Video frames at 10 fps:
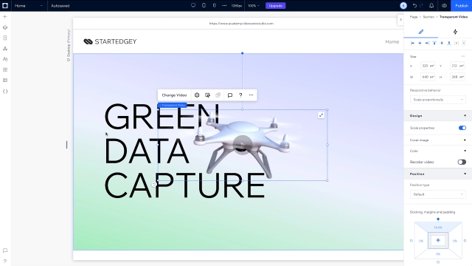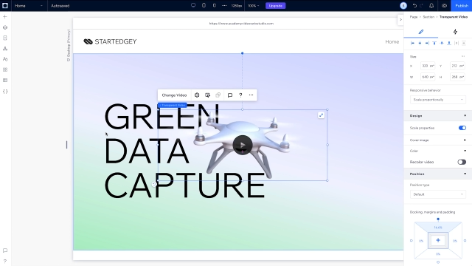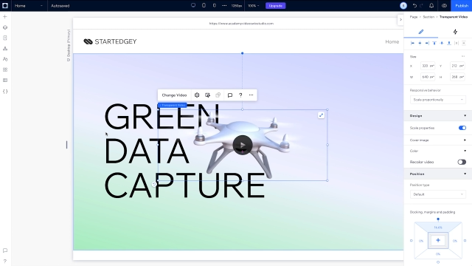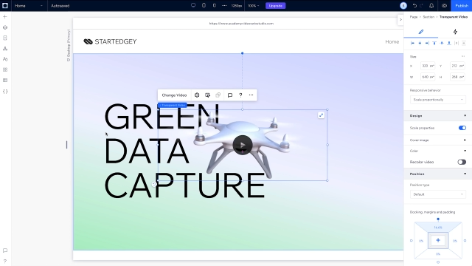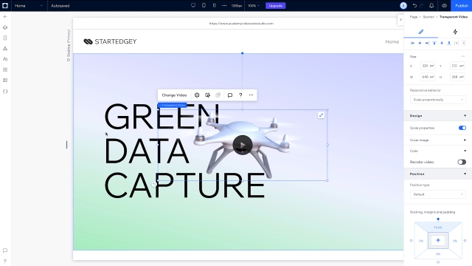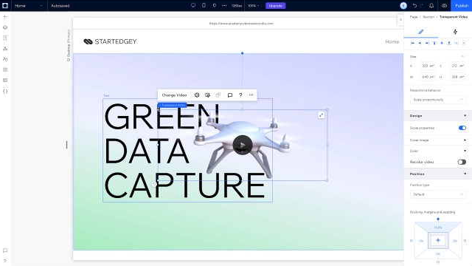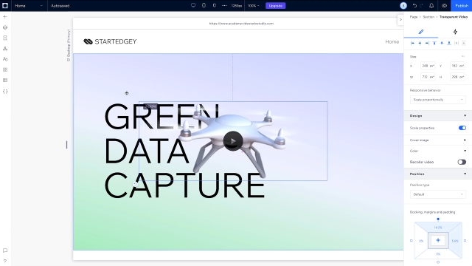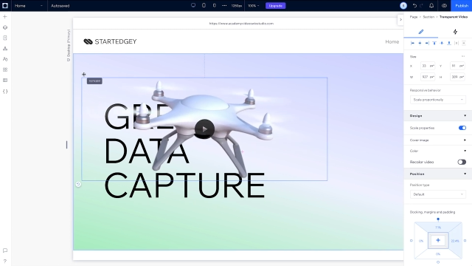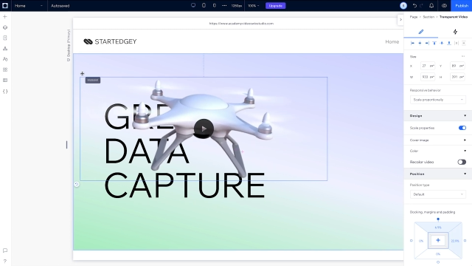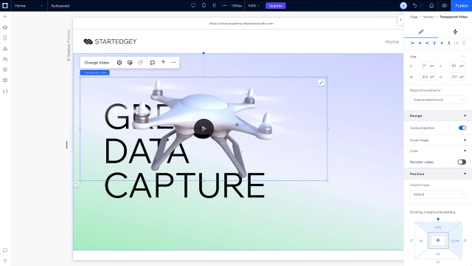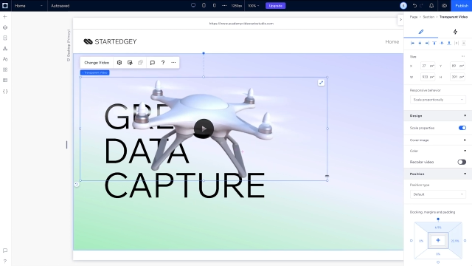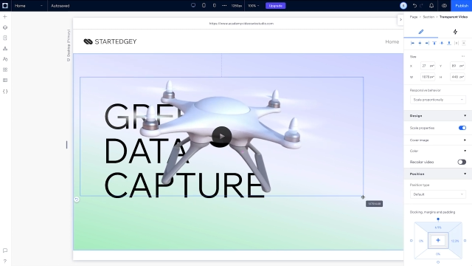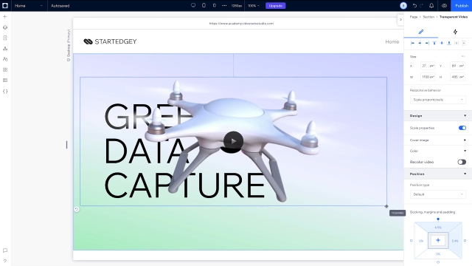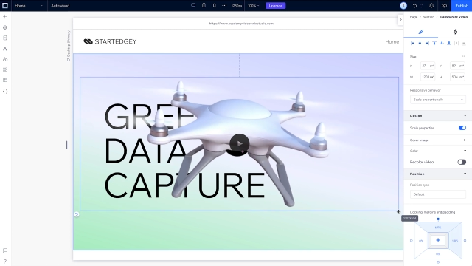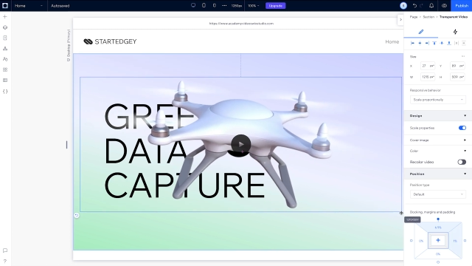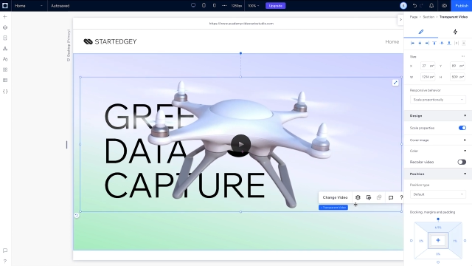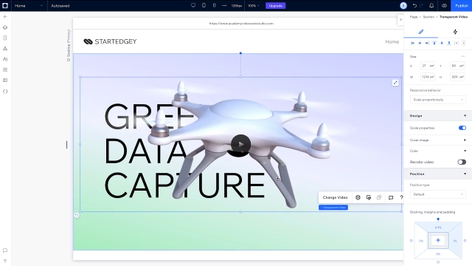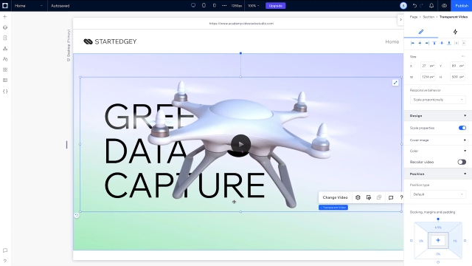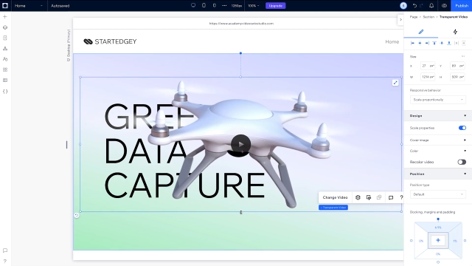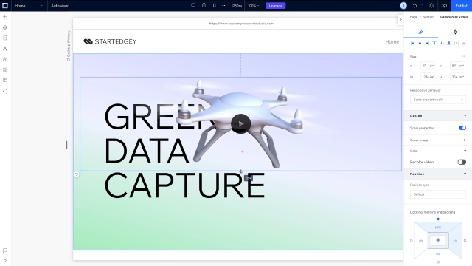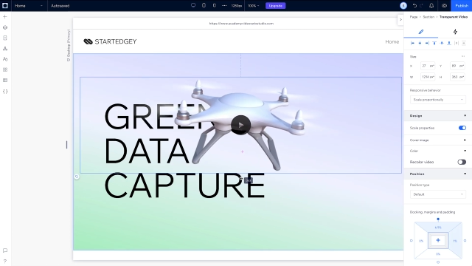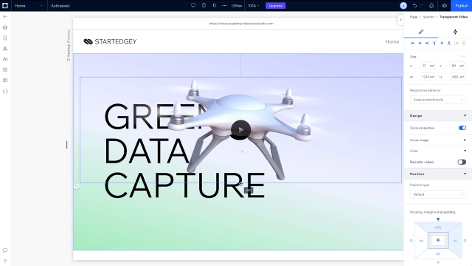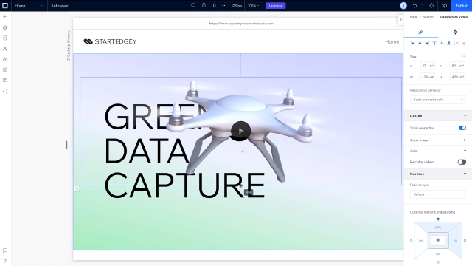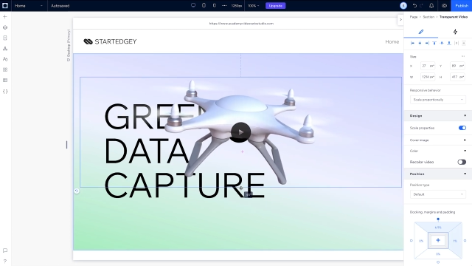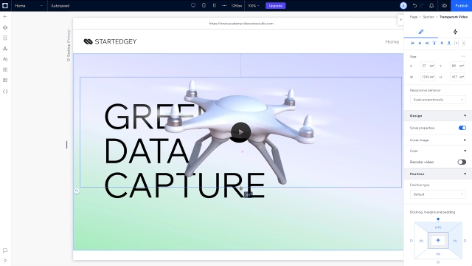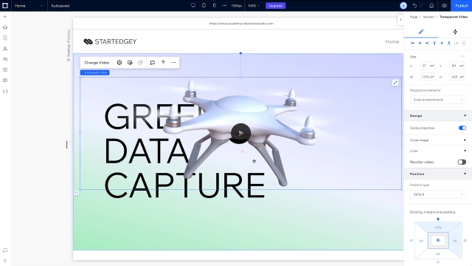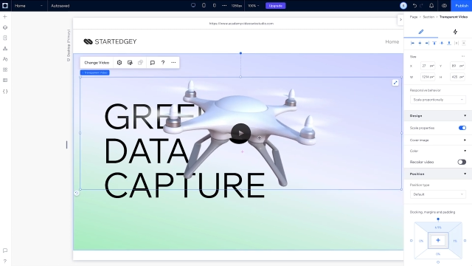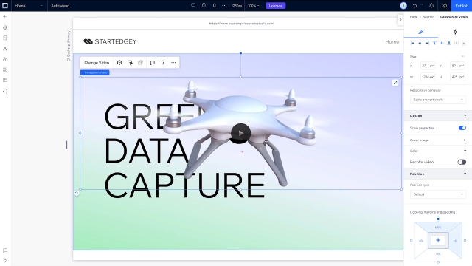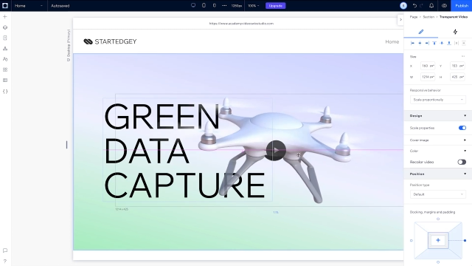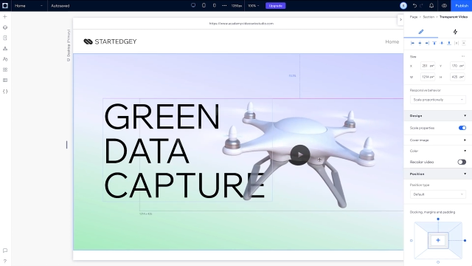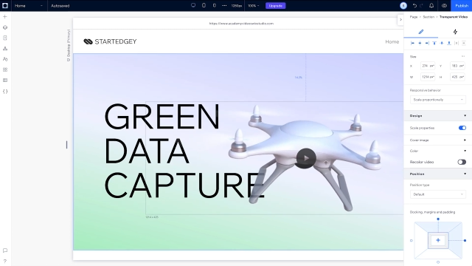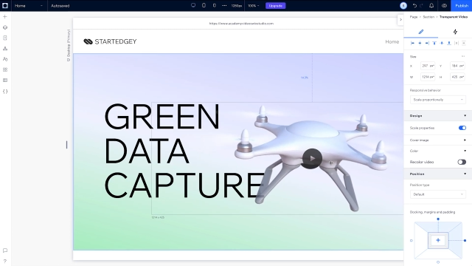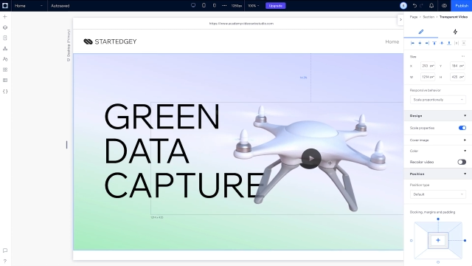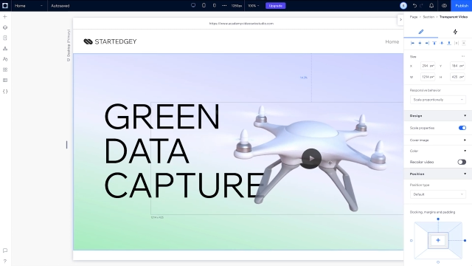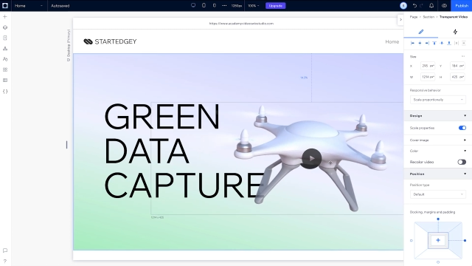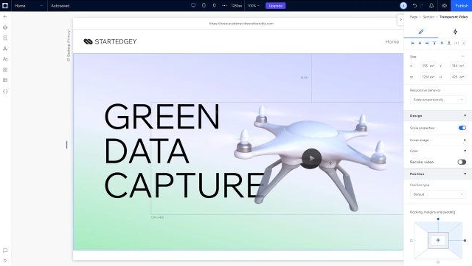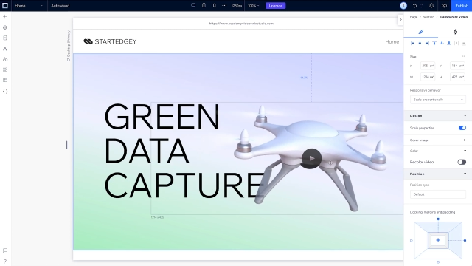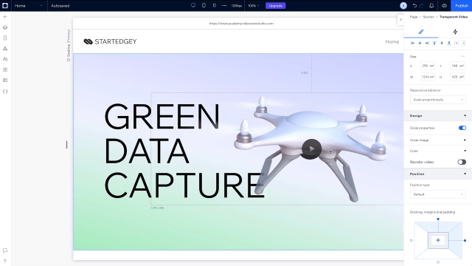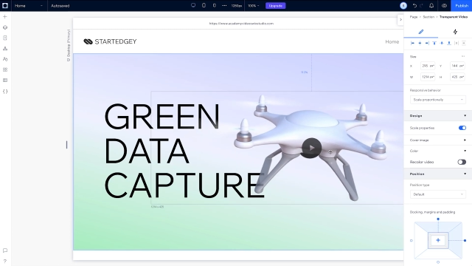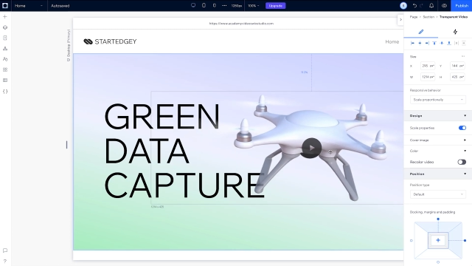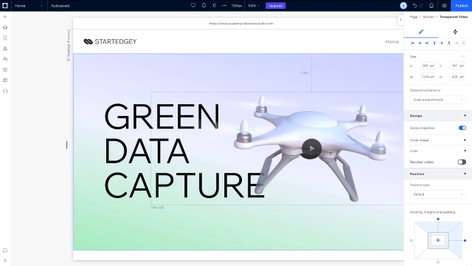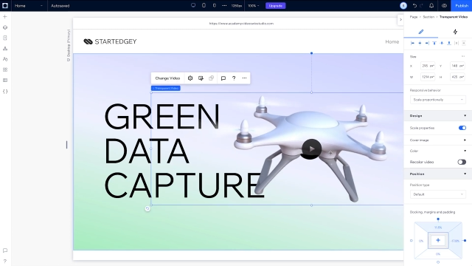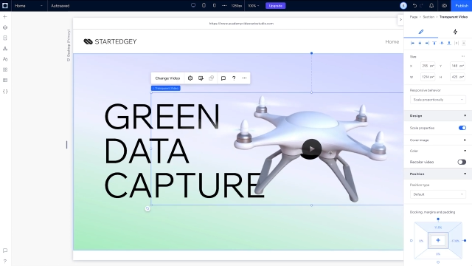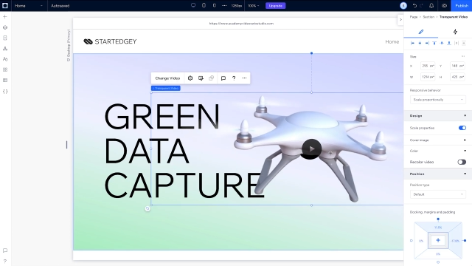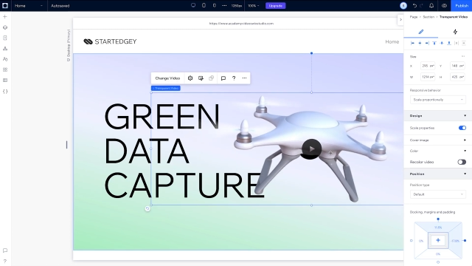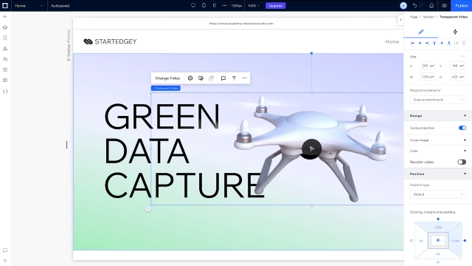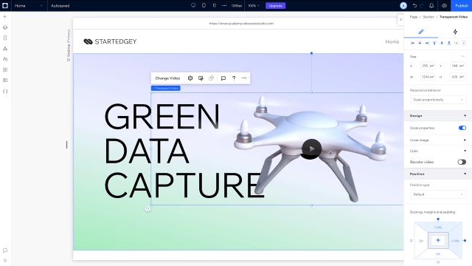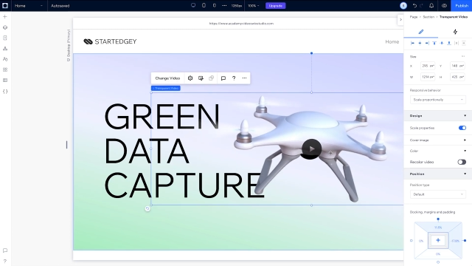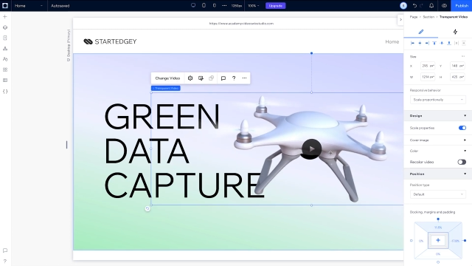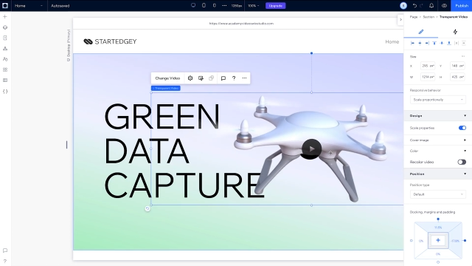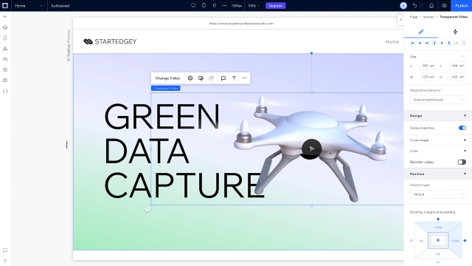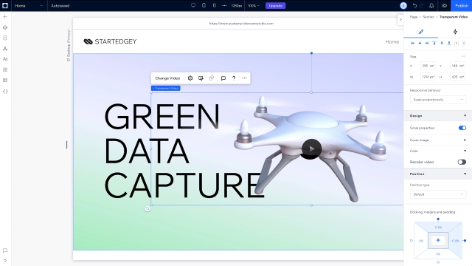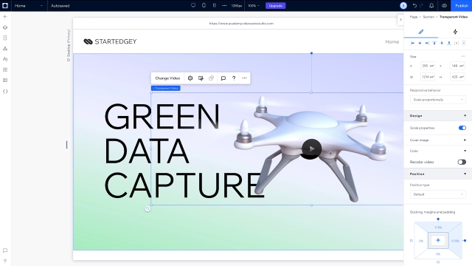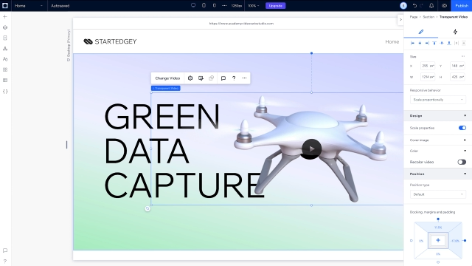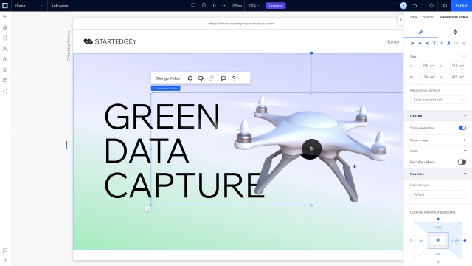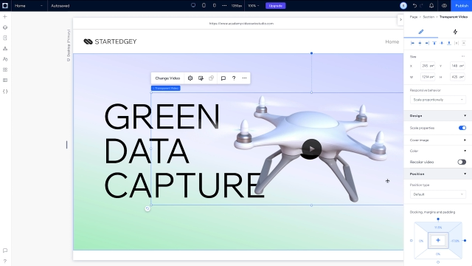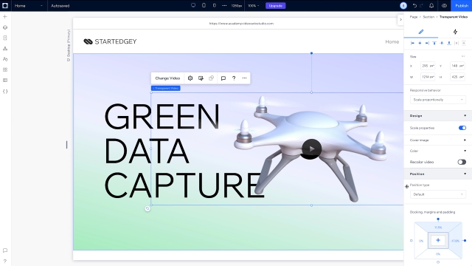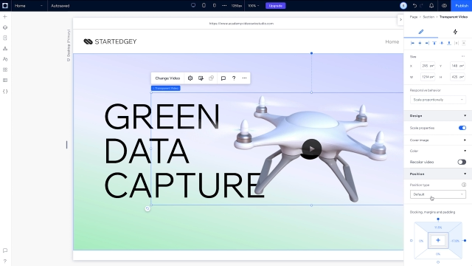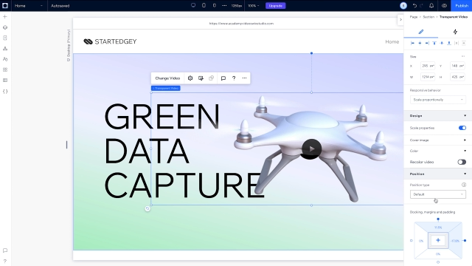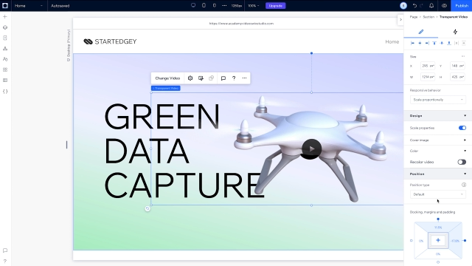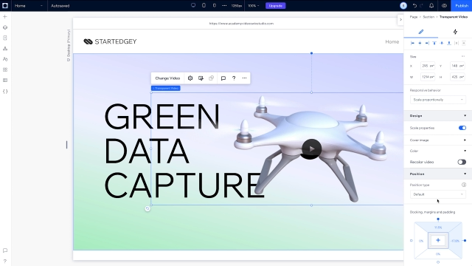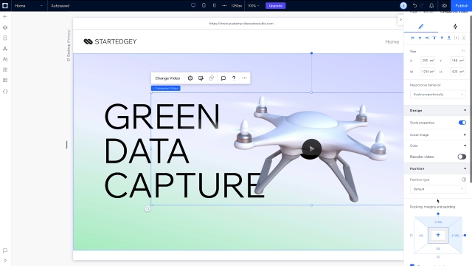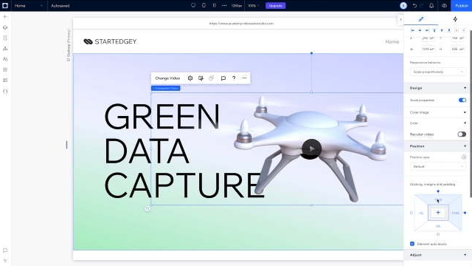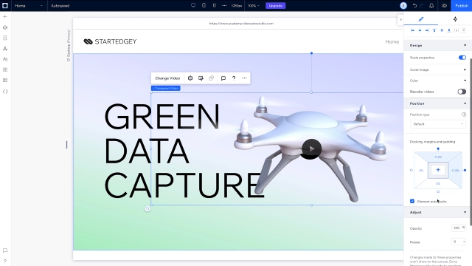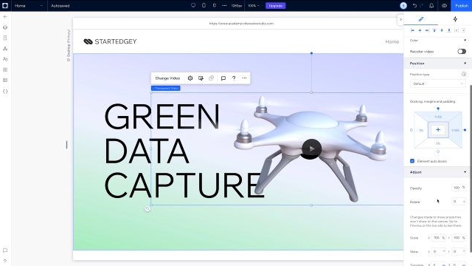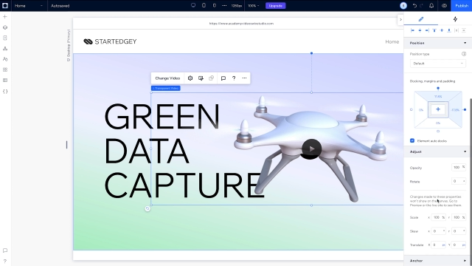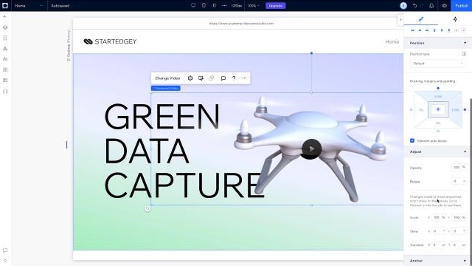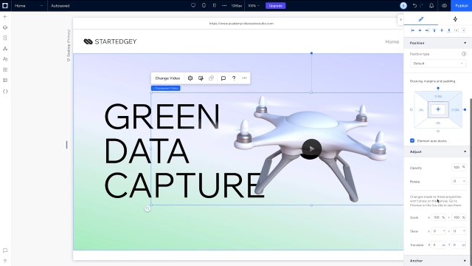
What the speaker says: [unreadable: no face in view]